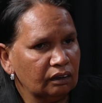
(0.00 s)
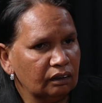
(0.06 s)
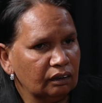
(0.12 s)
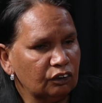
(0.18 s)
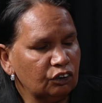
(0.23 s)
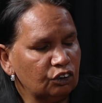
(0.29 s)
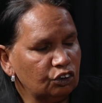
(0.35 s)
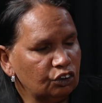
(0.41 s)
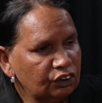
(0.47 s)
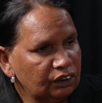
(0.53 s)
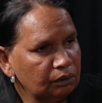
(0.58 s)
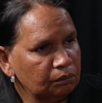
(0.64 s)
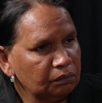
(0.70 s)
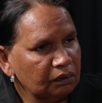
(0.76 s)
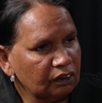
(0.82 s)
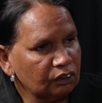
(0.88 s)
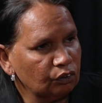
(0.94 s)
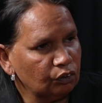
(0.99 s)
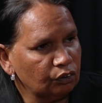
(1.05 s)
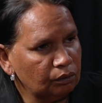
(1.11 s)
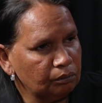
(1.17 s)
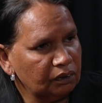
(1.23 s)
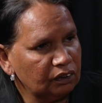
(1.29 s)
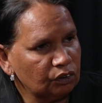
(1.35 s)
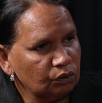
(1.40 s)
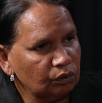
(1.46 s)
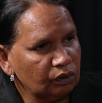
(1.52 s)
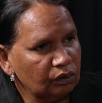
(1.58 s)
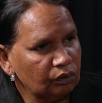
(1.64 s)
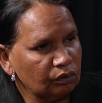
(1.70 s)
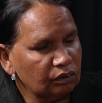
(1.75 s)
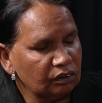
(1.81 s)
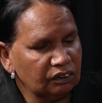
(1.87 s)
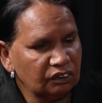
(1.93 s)
huge impact on her mental
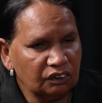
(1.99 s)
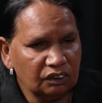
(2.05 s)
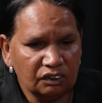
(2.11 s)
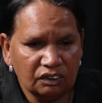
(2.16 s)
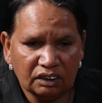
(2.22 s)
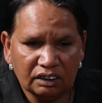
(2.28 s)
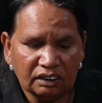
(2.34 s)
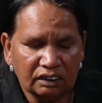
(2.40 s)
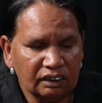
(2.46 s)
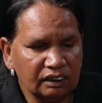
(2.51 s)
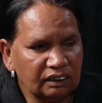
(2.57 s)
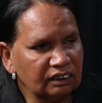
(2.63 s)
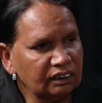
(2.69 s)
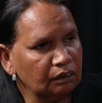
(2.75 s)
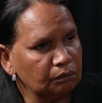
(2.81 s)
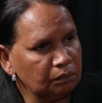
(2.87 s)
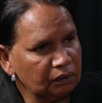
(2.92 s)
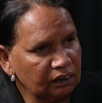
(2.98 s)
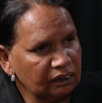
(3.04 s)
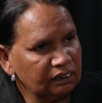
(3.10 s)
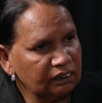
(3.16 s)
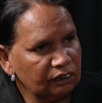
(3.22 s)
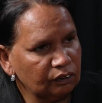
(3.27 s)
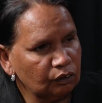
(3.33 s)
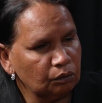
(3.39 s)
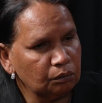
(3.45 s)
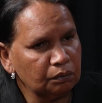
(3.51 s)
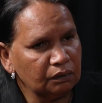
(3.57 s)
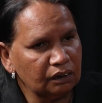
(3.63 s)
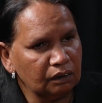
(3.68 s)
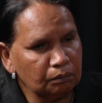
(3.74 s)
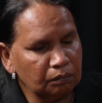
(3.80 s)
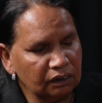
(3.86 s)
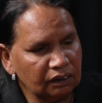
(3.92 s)
health, and she just needs that police help and
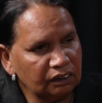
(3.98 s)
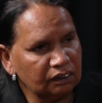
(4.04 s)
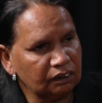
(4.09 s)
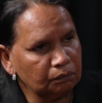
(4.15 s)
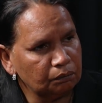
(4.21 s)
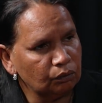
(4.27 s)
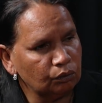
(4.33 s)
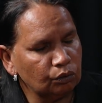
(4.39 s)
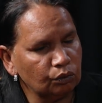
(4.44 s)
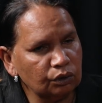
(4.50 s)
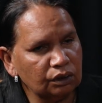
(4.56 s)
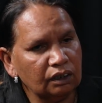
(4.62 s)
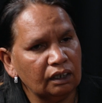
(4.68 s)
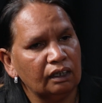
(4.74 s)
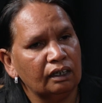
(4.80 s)
that police support.